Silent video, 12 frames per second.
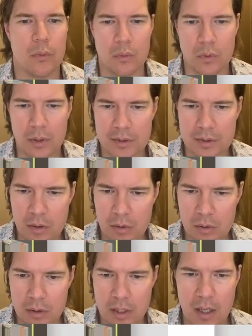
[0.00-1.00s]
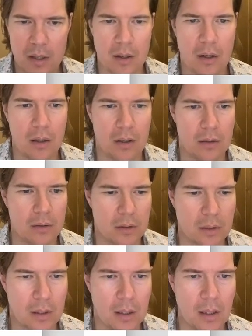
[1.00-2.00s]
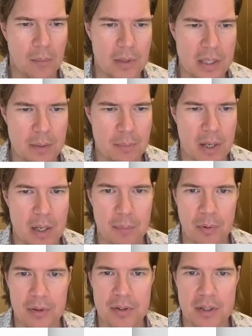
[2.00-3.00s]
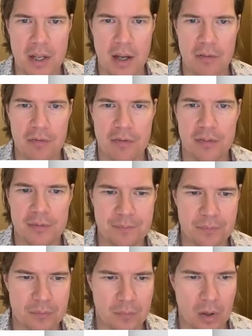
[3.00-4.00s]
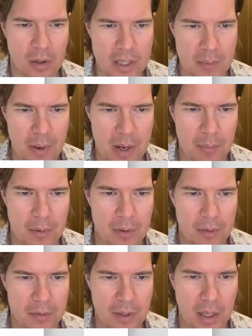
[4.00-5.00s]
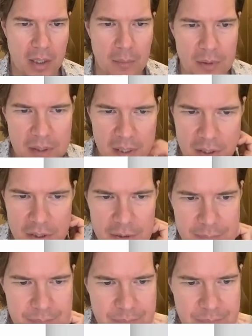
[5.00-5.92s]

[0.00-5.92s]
look at our e-paper stuff, our e-paper documentation.